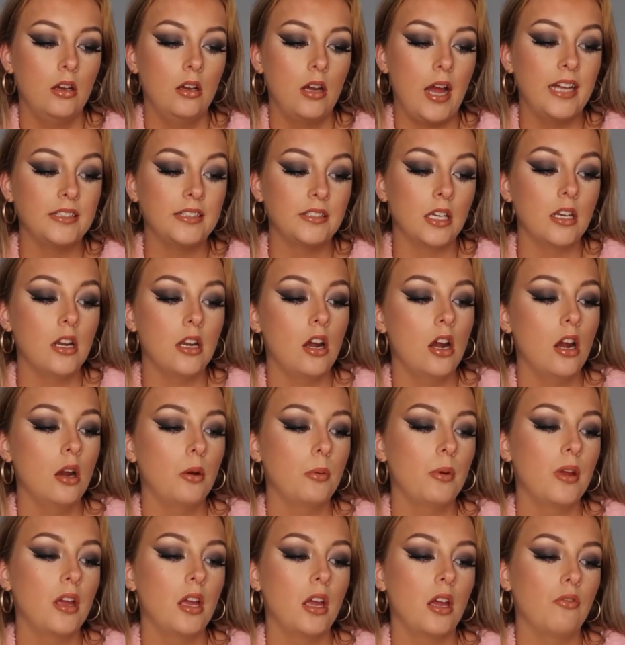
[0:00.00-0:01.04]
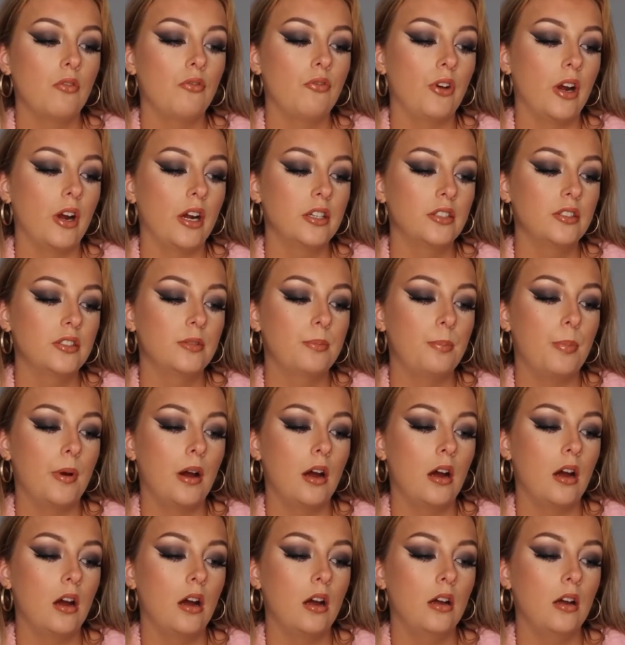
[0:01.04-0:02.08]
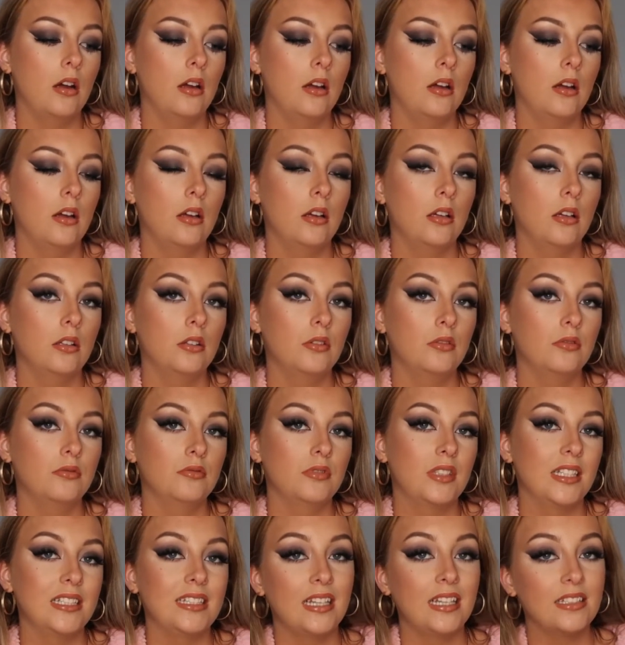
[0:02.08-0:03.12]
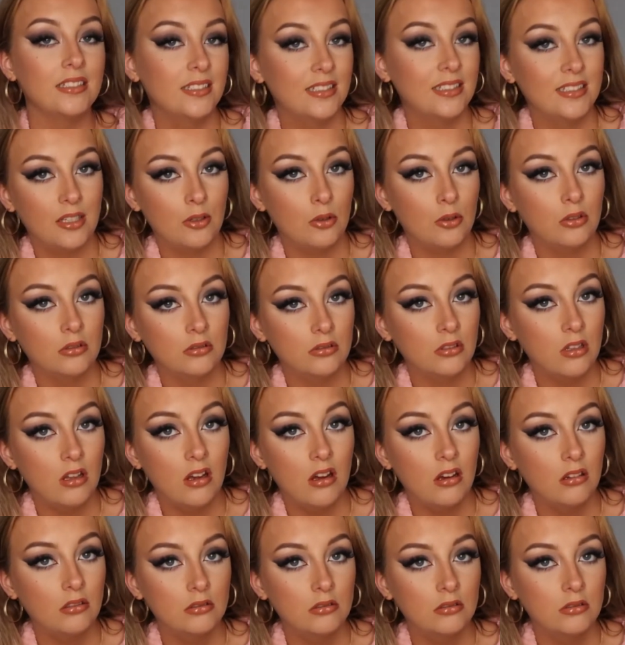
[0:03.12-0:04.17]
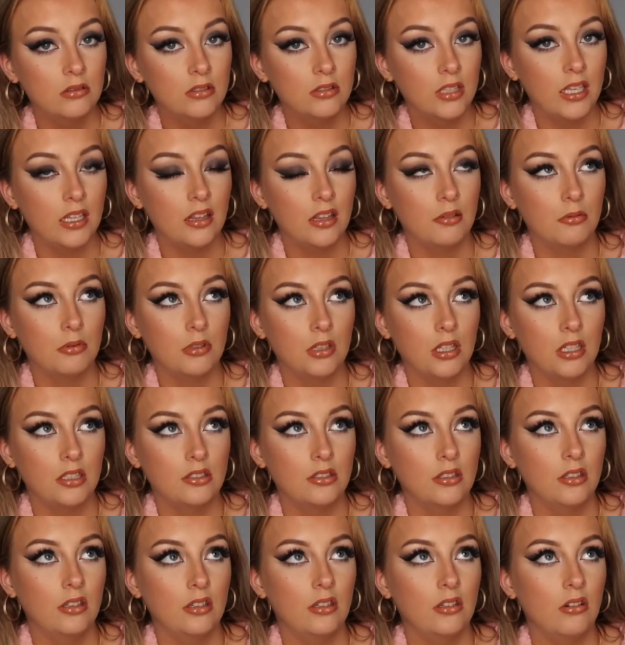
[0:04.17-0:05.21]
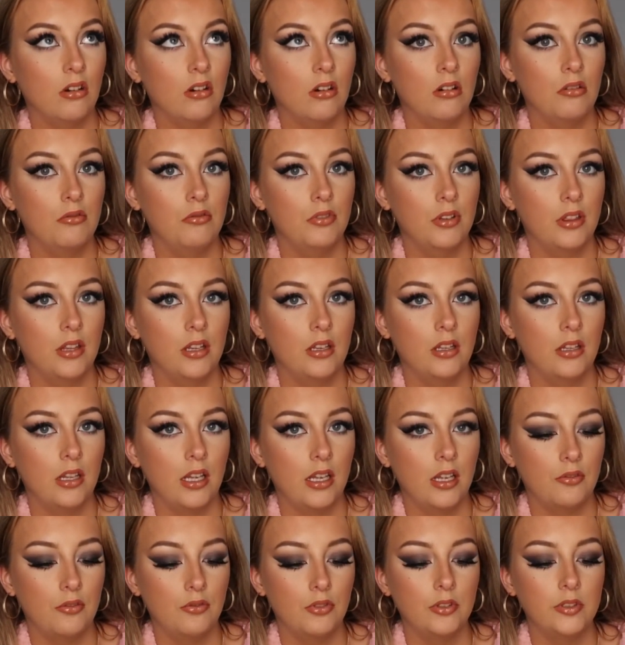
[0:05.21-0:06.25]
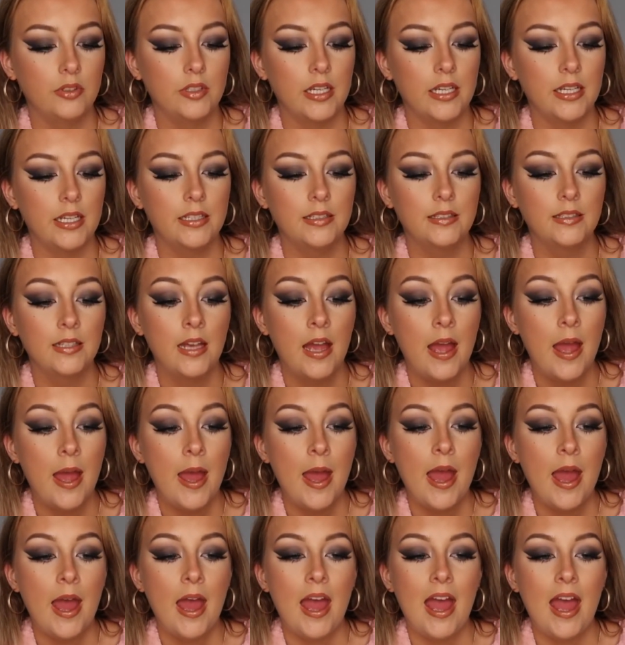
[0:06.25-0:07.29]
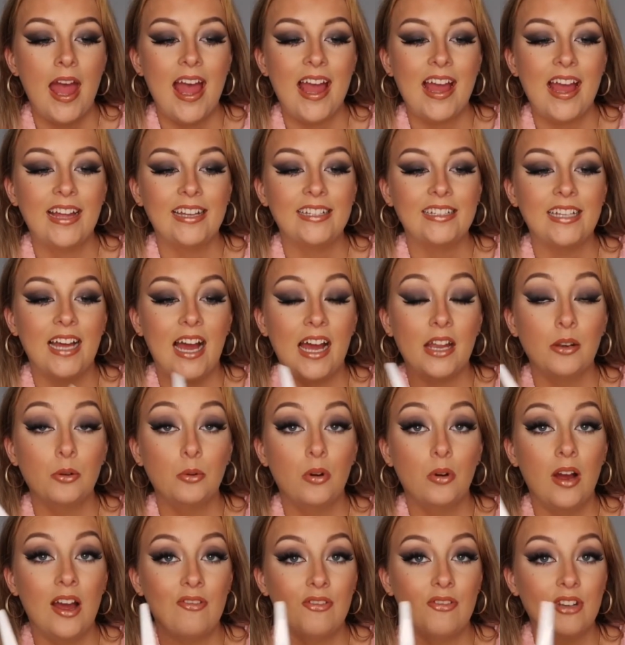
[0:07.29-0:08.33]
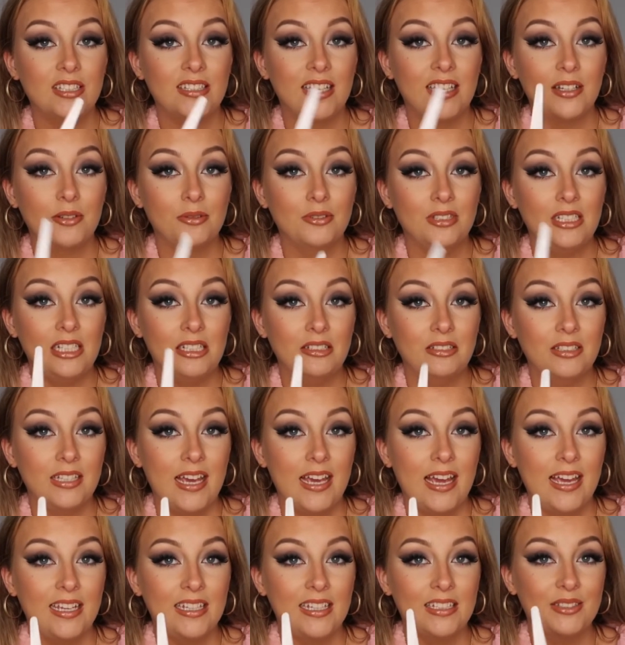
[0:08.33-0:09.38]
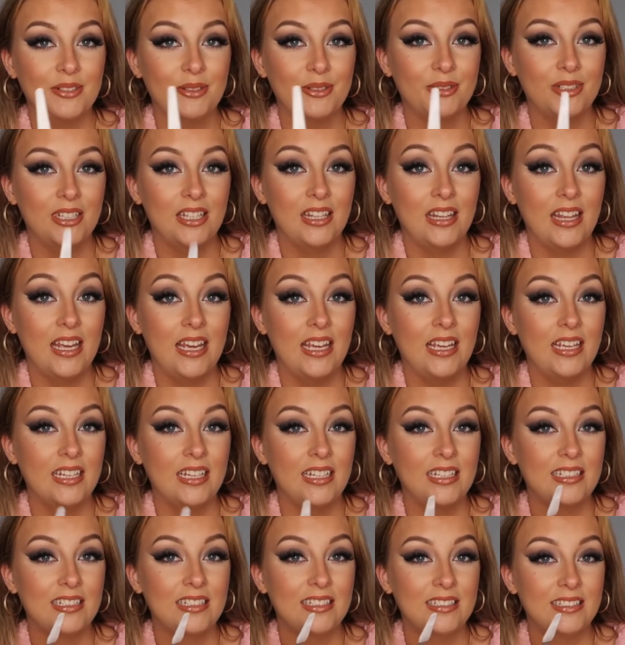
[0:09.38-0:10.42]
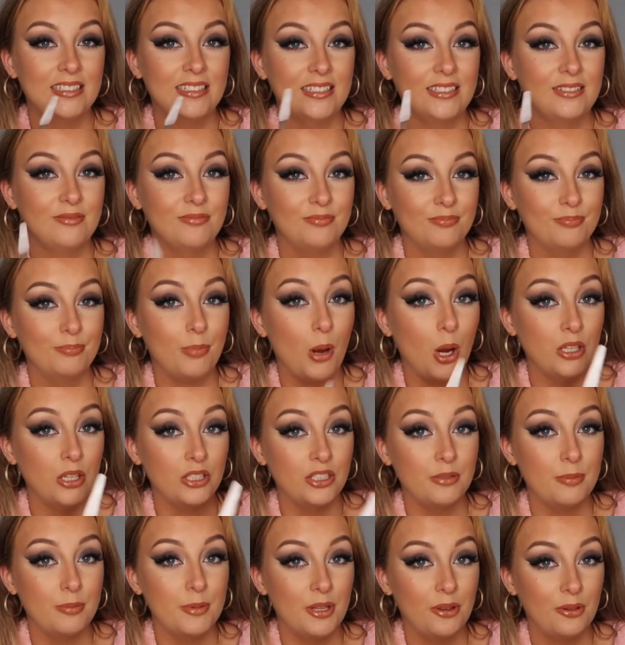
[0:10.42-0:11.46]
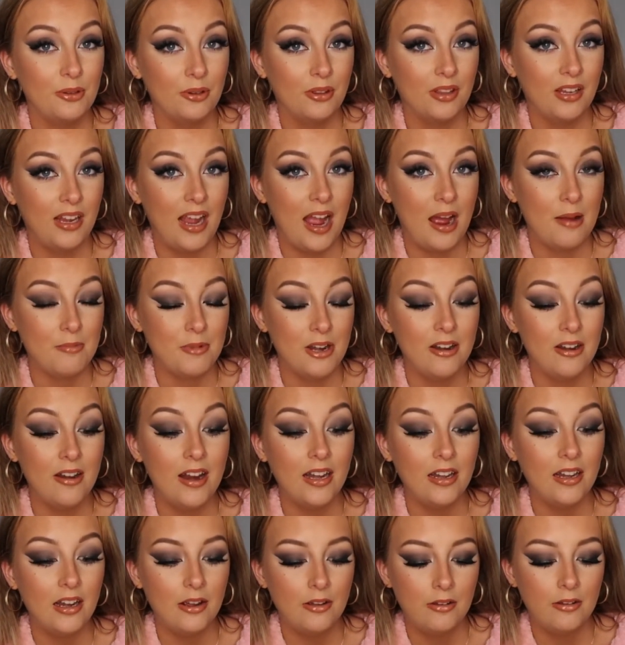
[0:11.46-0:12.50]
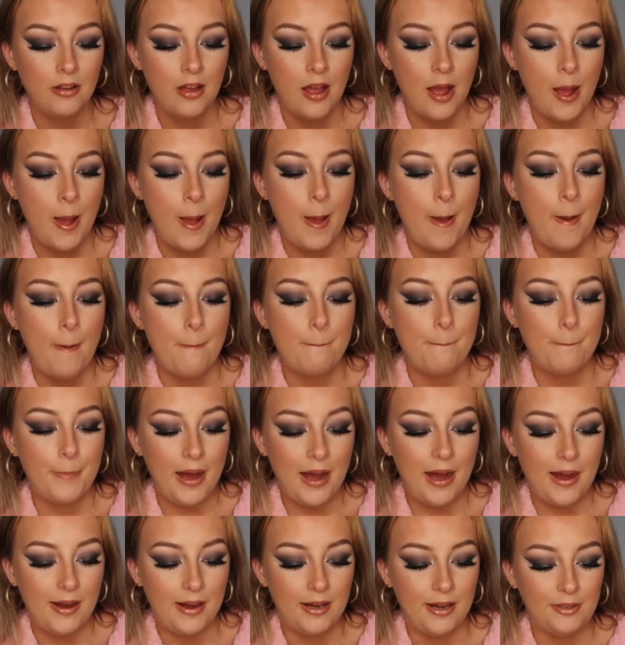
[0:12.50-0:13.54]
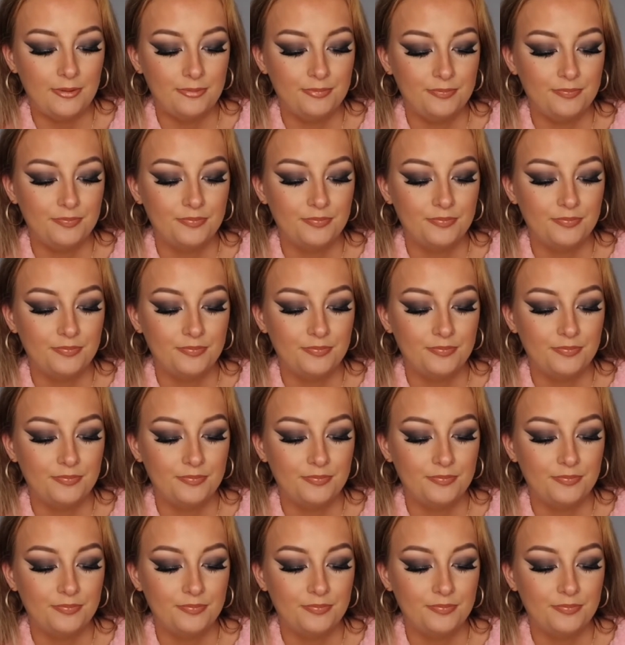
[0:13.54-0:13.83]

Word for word: I'd done it her way at first, but they didn't stay on long. Like, they were literally off within like a few days, and I know every single nail tech is going to like punch me through the camera right now, but